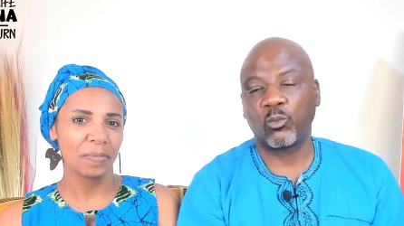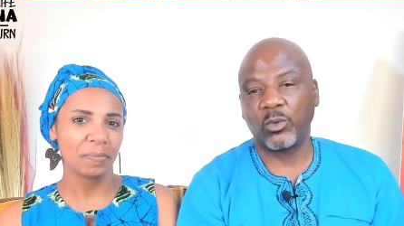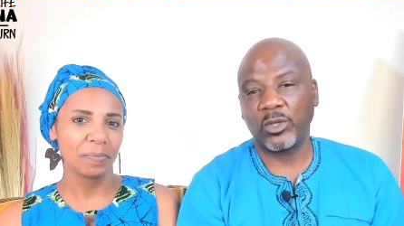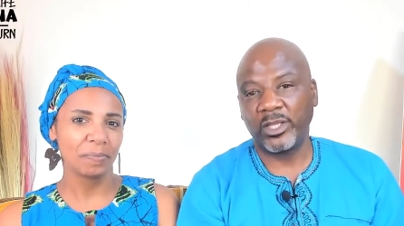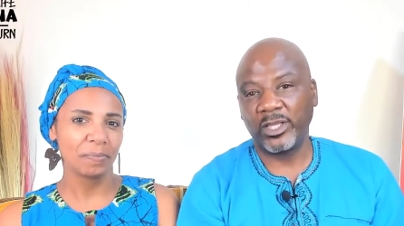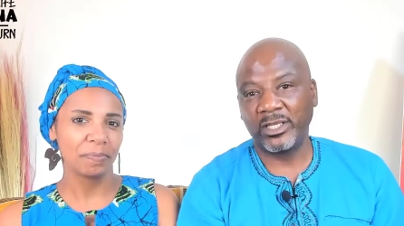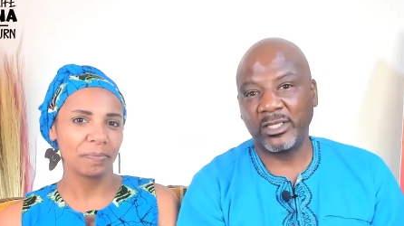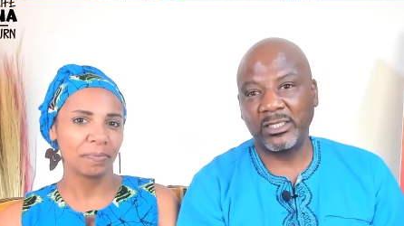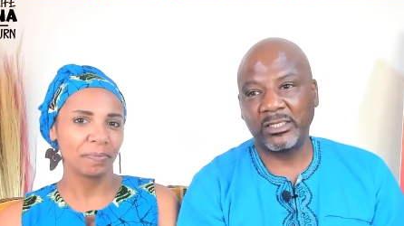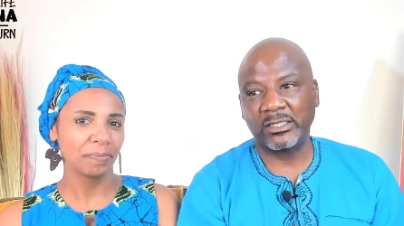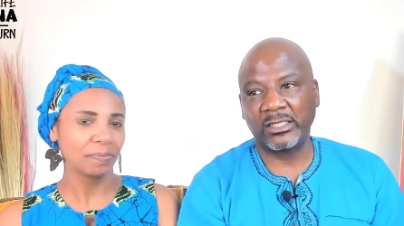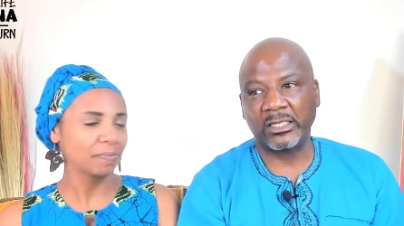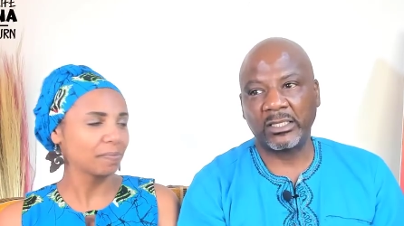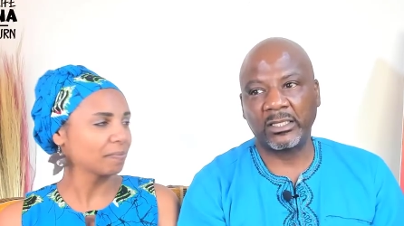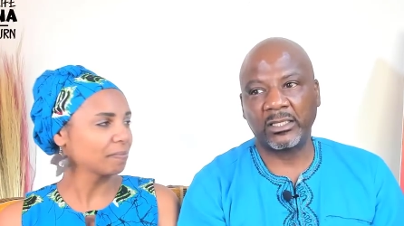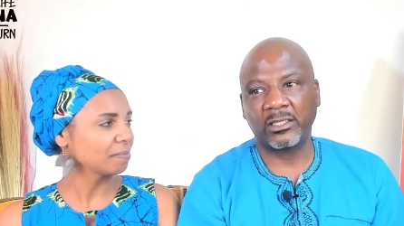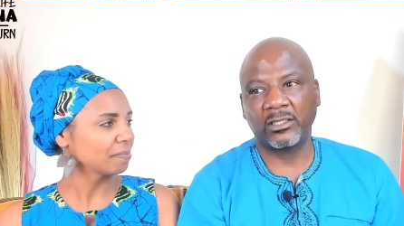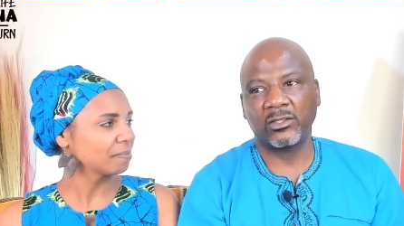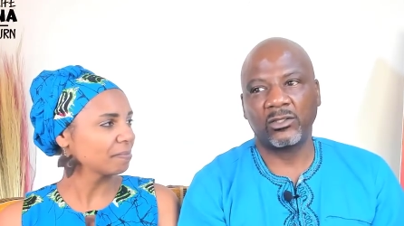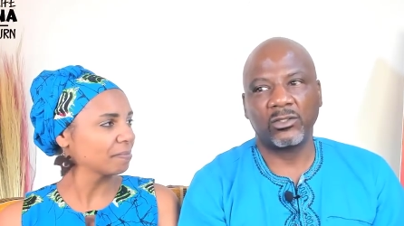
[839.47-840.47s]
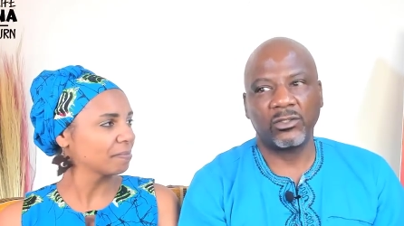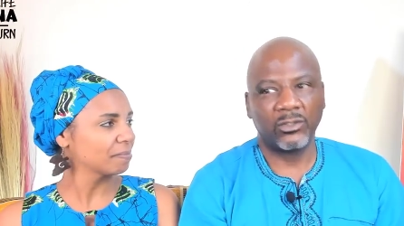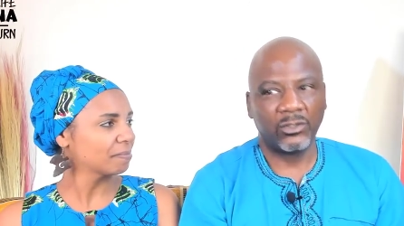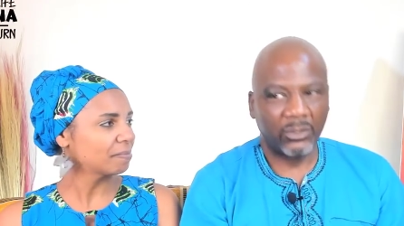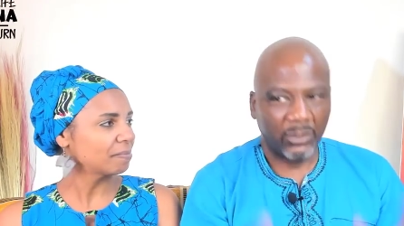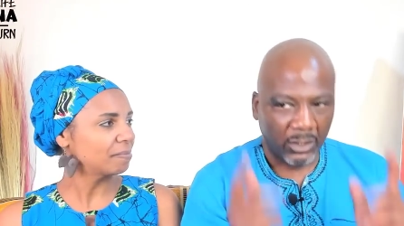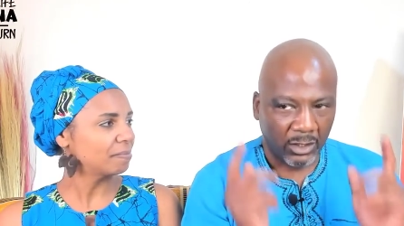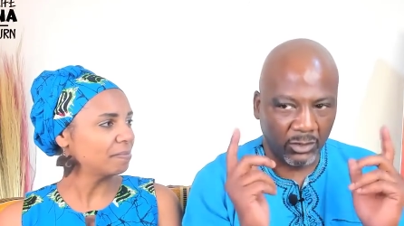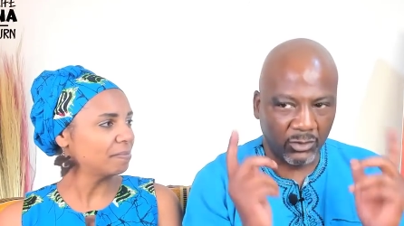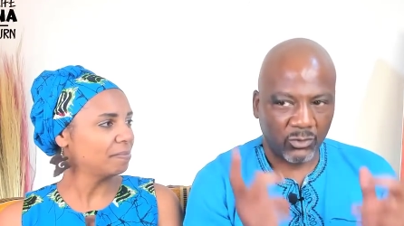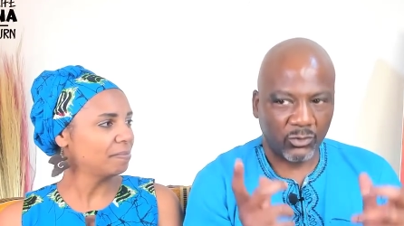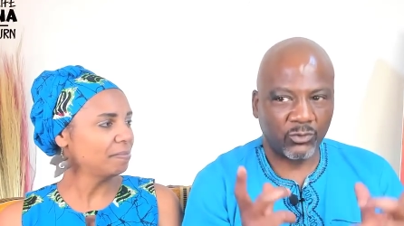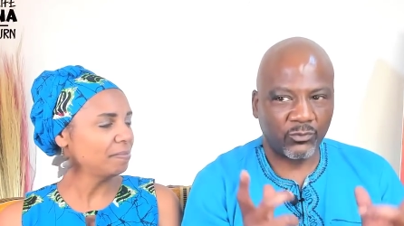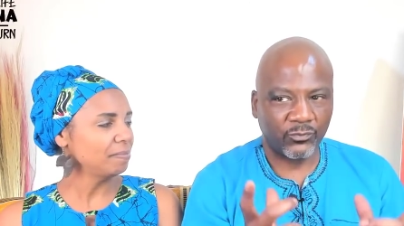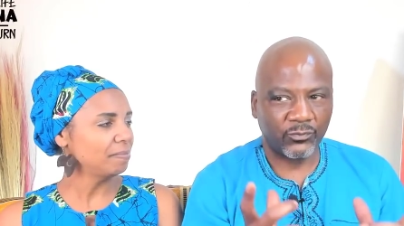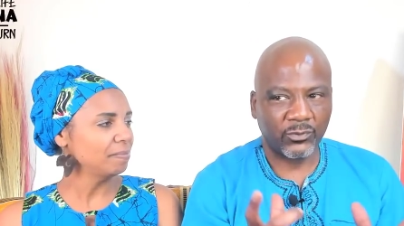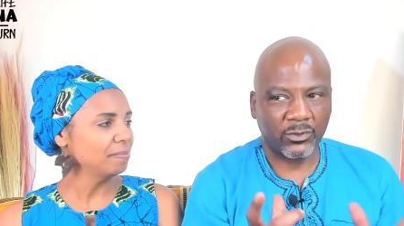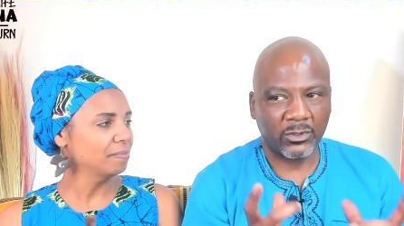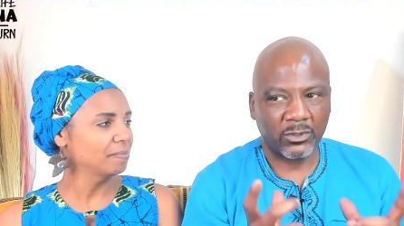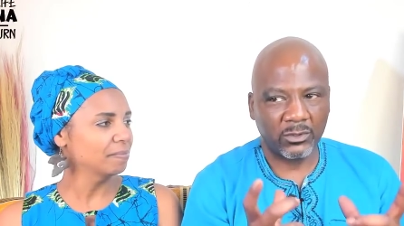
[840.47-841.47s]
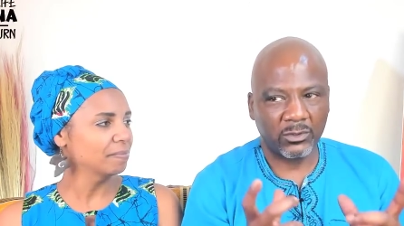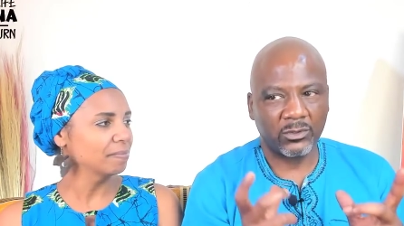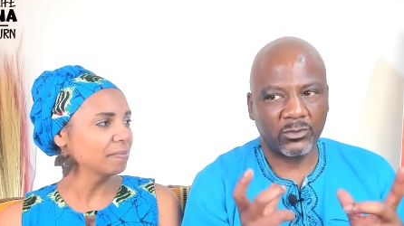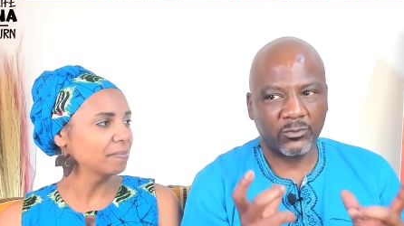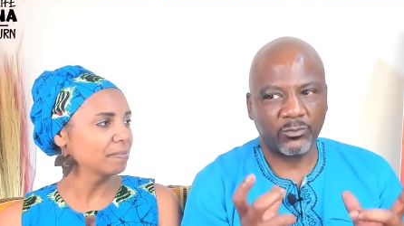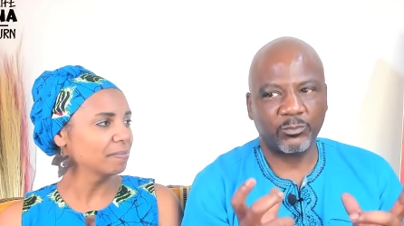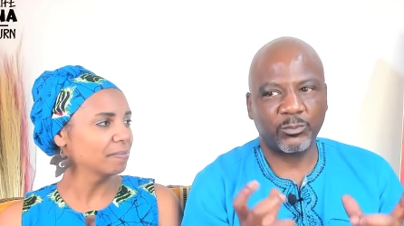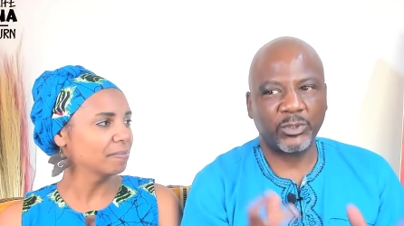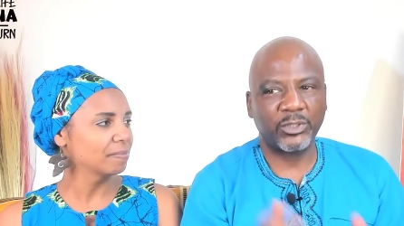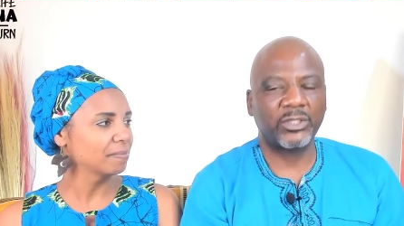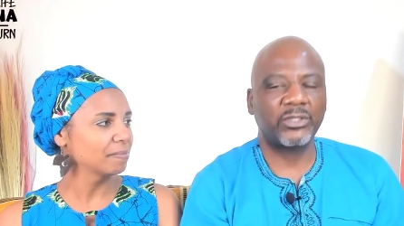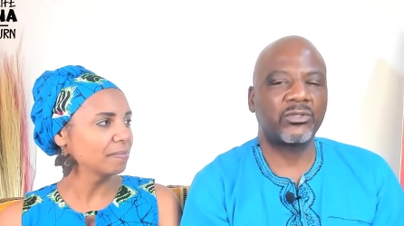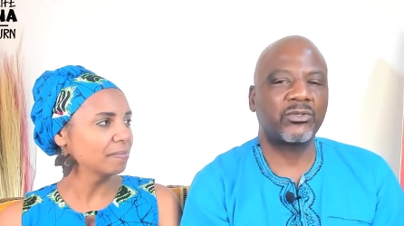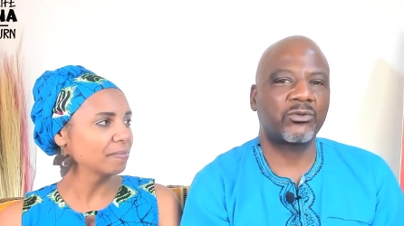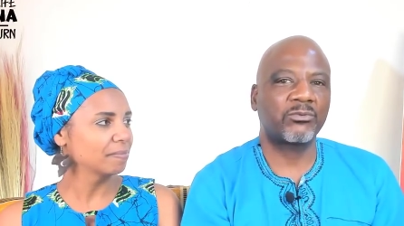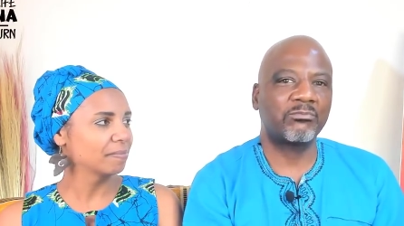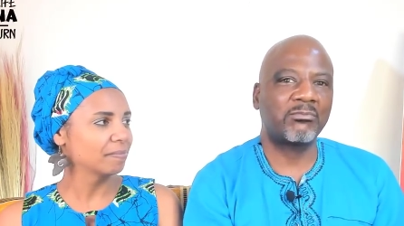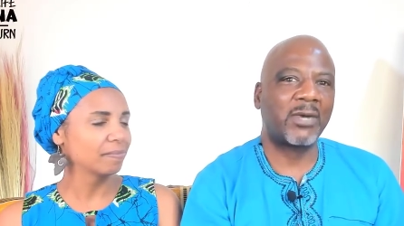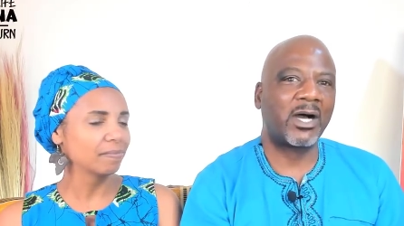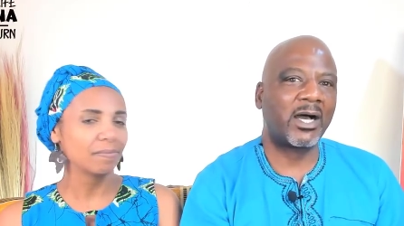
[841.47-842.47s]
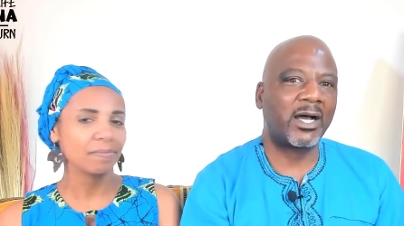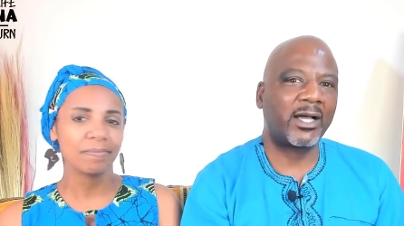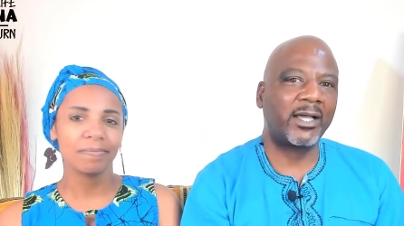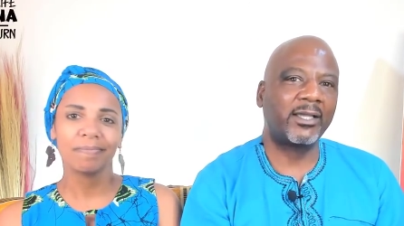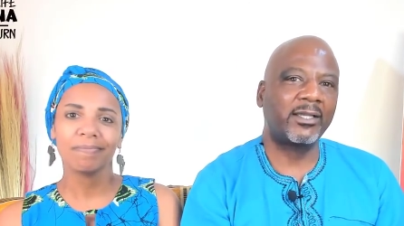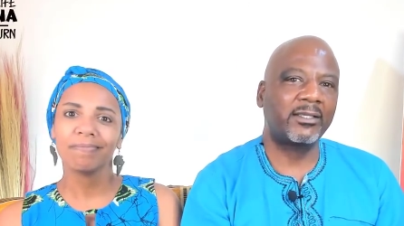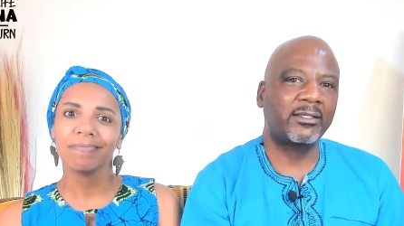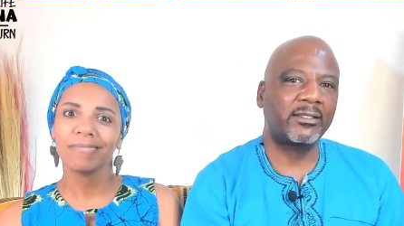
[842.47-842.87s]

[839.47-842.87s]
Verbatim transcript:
Speaker 1: anything you've you put in your mind.